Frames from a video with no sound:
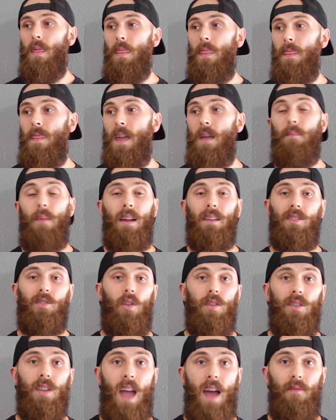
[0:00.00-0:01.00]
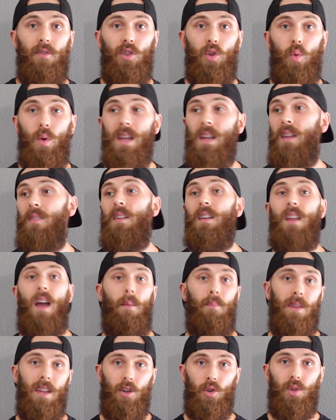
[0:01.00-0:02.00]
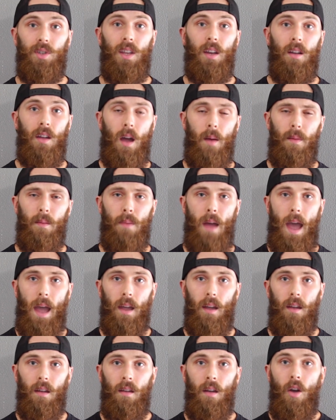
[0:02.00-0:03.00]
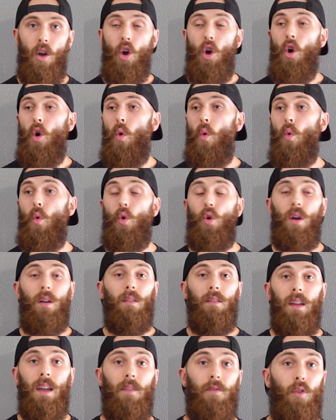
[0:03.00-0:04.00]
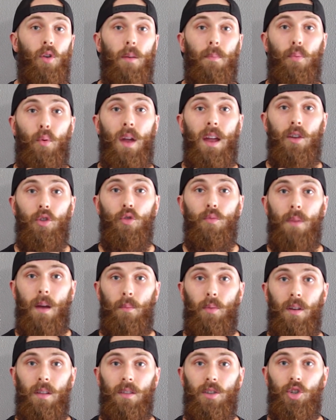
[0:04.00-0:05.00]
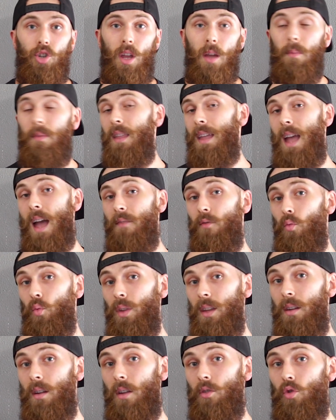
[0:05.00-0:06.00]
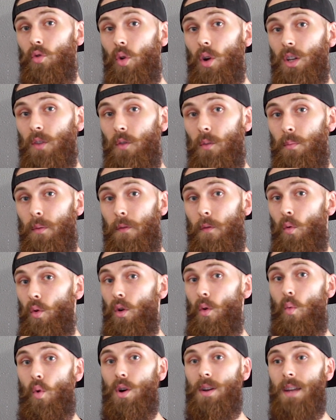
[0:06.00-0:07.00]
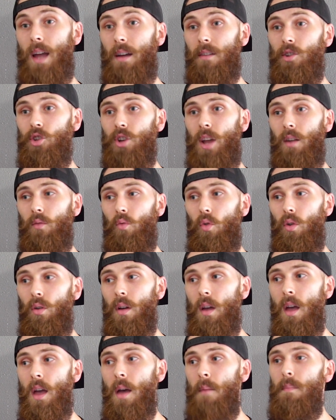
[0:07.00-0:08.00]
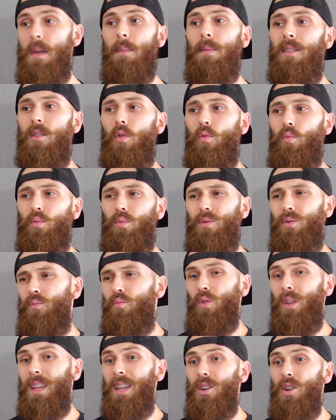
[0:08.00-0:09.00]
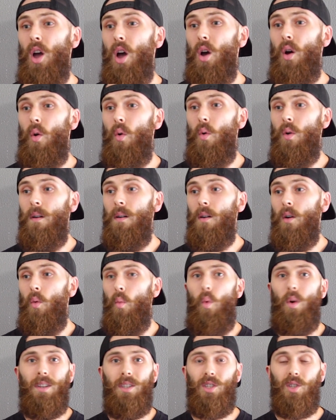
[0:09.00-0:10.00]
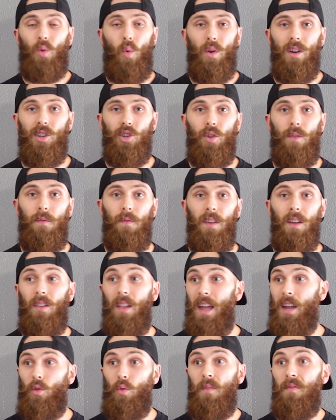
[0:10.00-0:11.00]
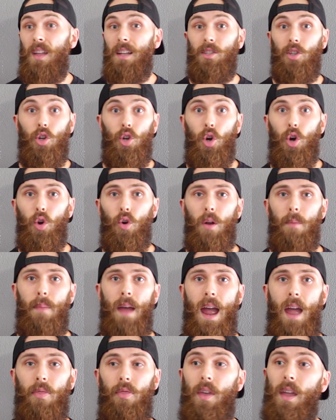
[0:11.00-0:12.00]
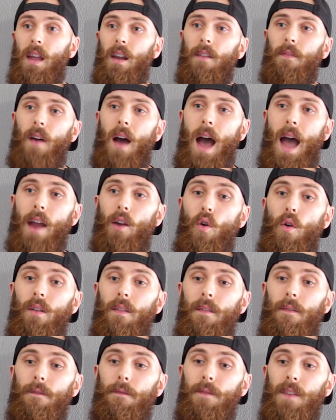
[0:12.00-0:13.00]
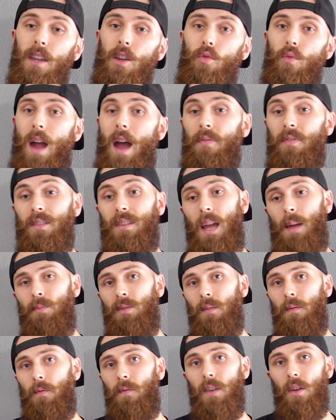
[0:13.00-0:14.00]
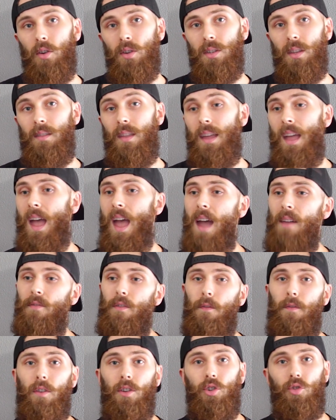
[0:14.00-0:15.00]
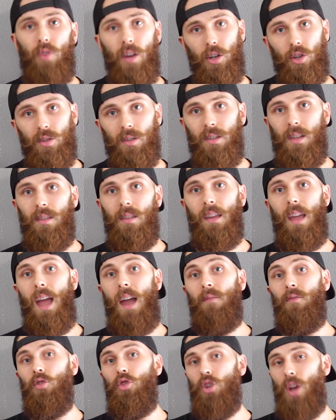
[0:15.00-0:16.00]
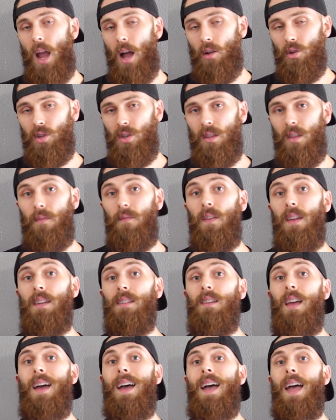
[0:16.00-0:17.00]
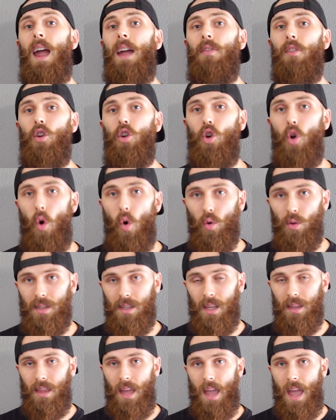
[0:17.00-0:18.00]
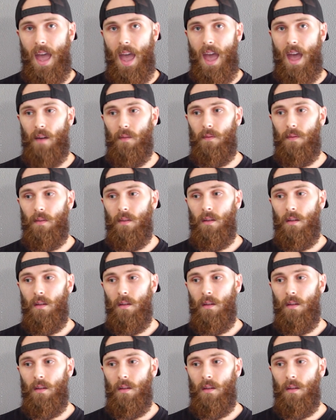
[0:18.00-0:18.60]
they might start to have a tweak and then not be interested in coming back. Or if they're a brand new member to the gym and they haven't really done CrossFit before or worked out in general, maybe they don't really know what soreness should feel like, or if that's a good or a bad thing. And if I don't figure out the types of fears that they have, the frustrations that they have, the challenges that they face, and the goals that they have,